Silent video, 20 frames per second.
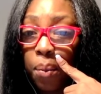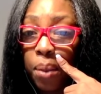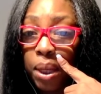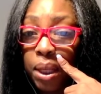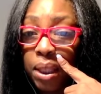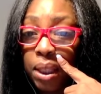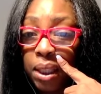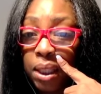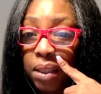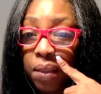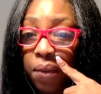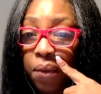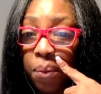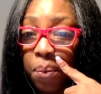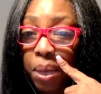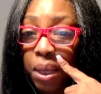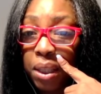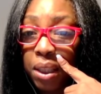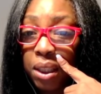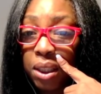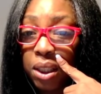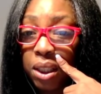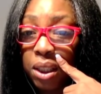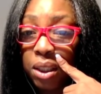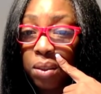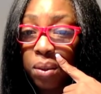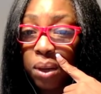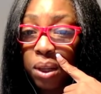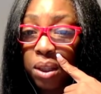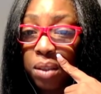it's as if a message is
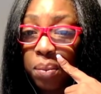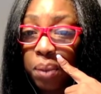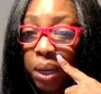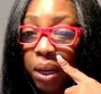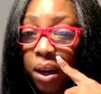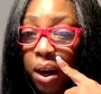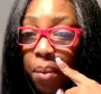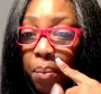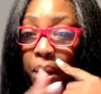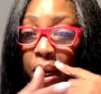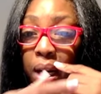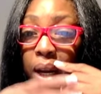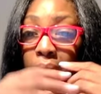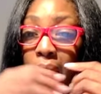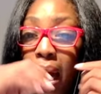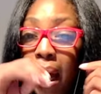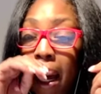going to be coming.